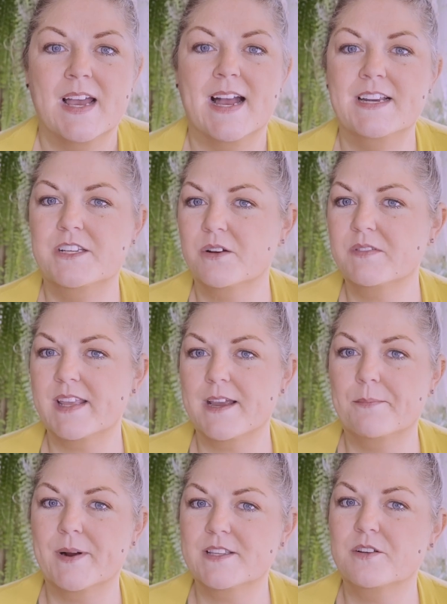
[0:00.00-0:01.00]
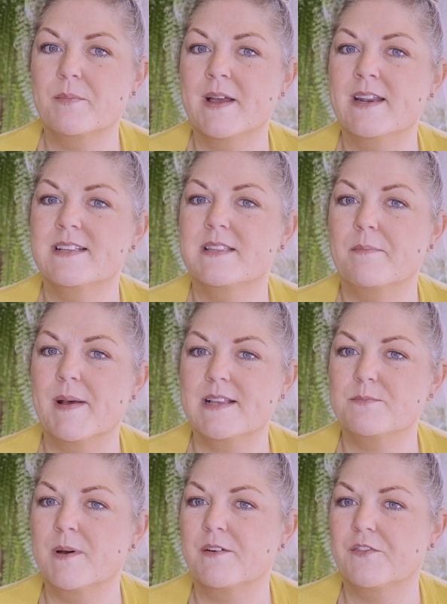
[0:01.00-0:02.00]
I don't think a pretzel bun is the
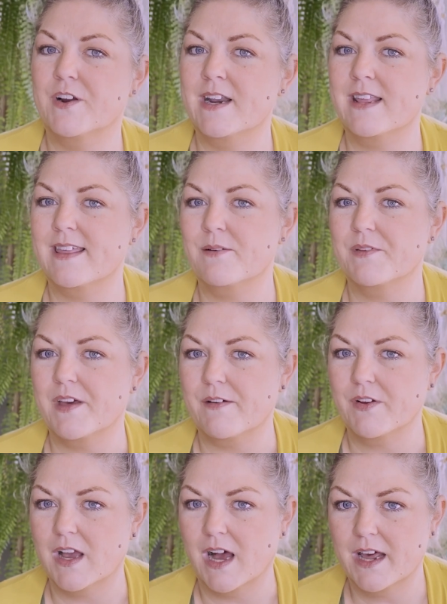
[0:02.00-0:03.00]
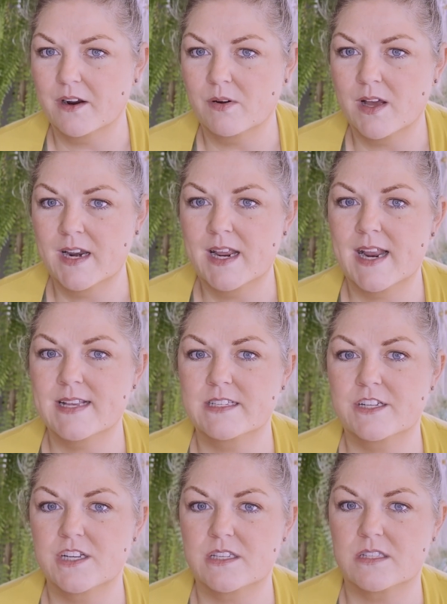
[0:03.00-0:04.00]
best bun for anything with avocado on it, as
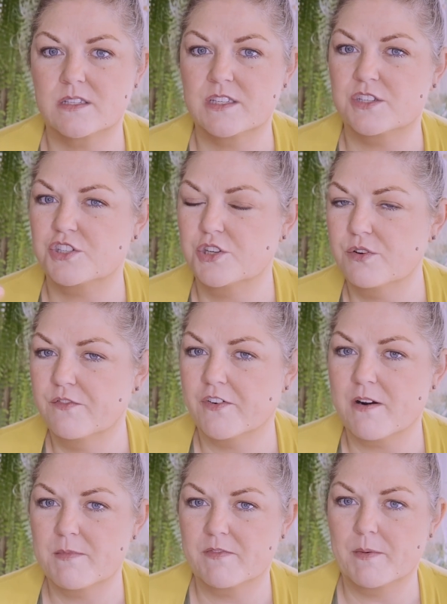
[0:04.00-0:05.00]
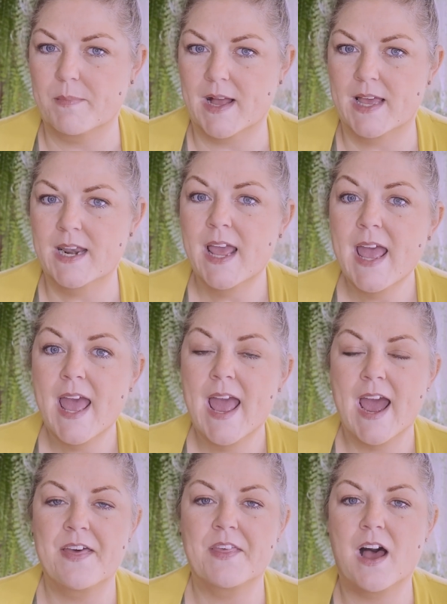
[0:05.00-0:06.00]
it just is too firm of a bun,
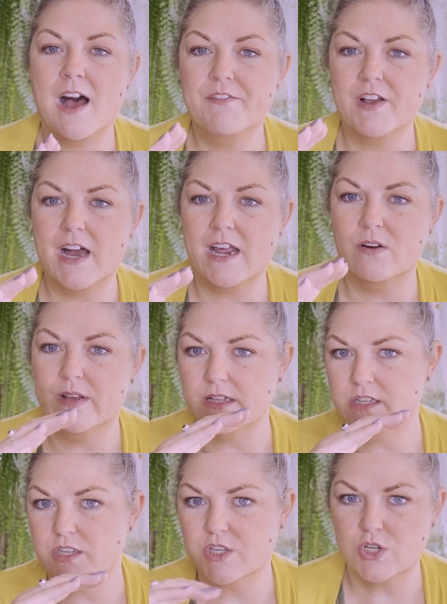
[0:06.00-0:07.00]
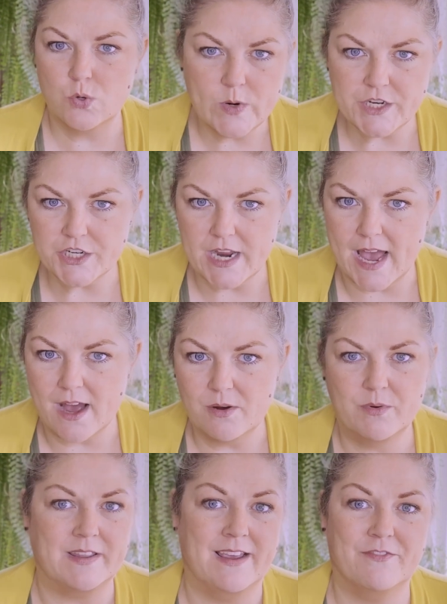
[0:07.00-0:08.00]
and the avocado gets squished out
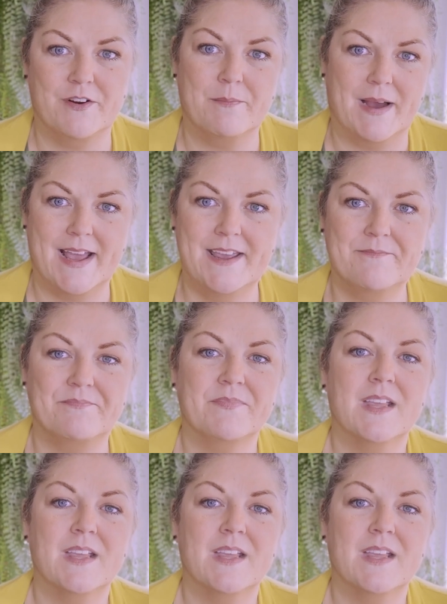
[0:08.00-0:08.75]
with every bite.